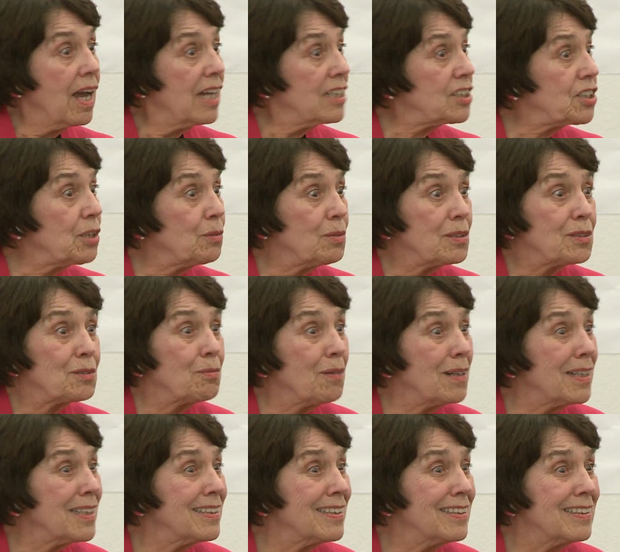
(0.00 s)
She was
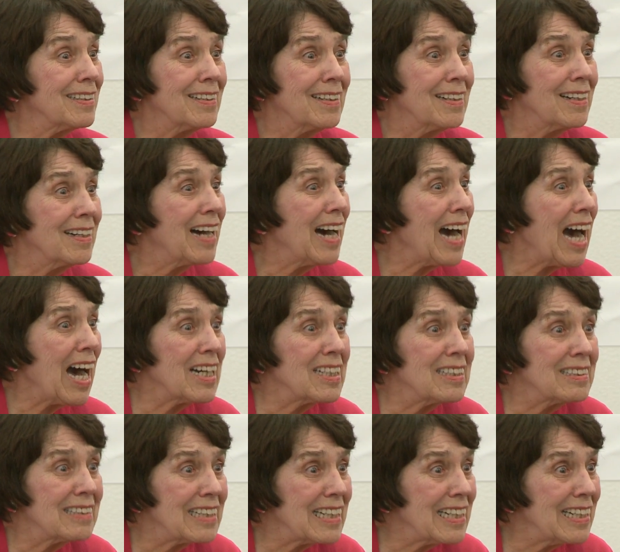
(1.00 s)
what?
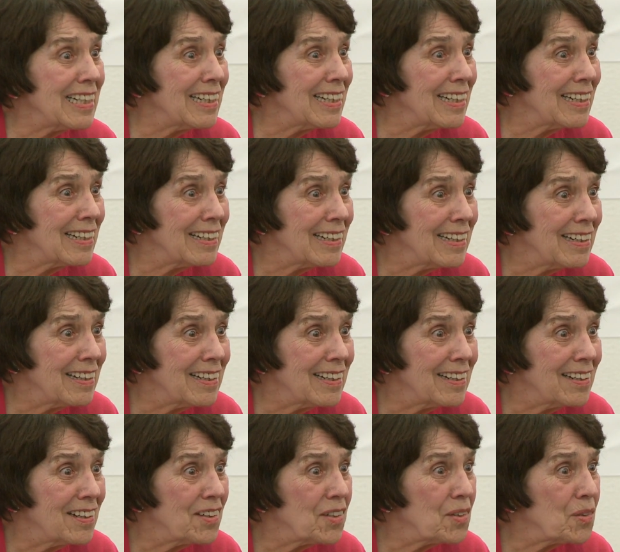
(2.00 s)
Ugly.
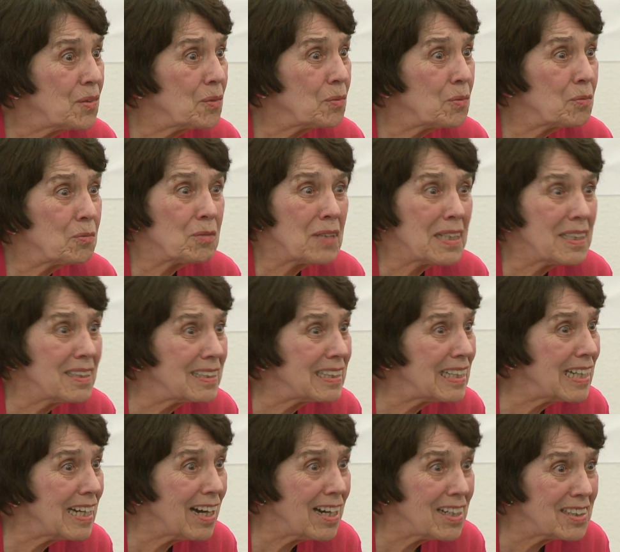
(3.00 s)

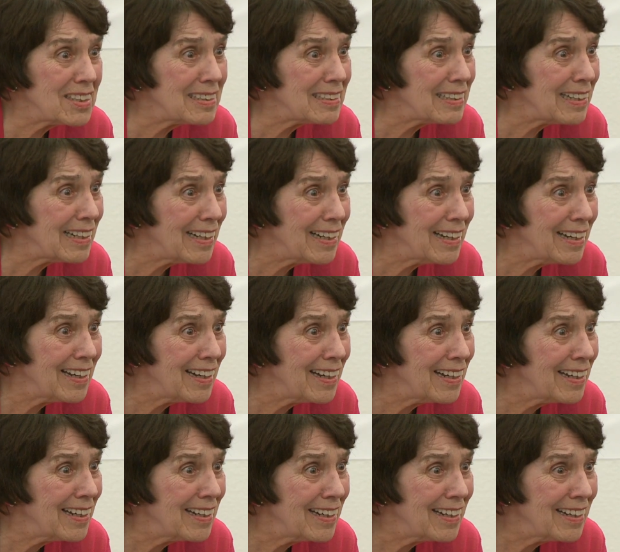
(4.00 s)
Really ugly.
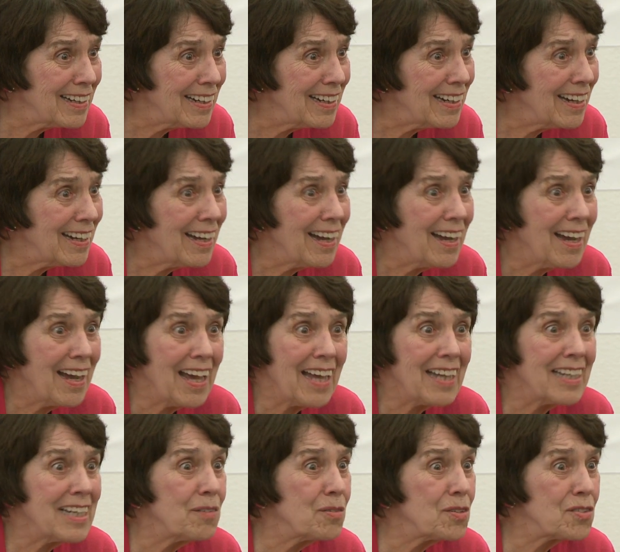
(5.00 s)

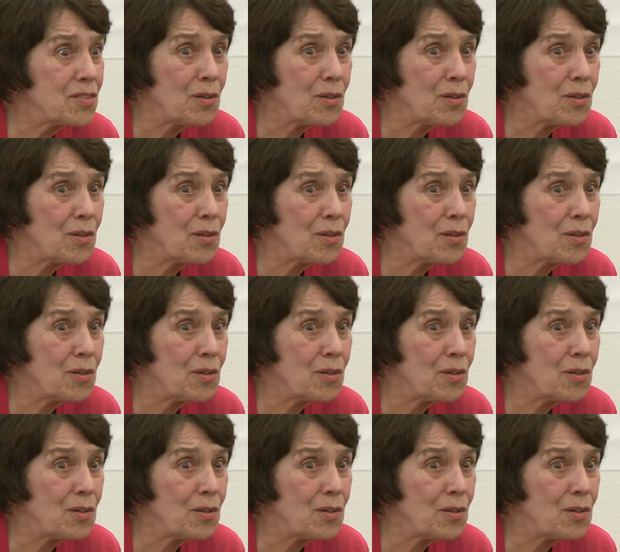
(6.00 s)
And he was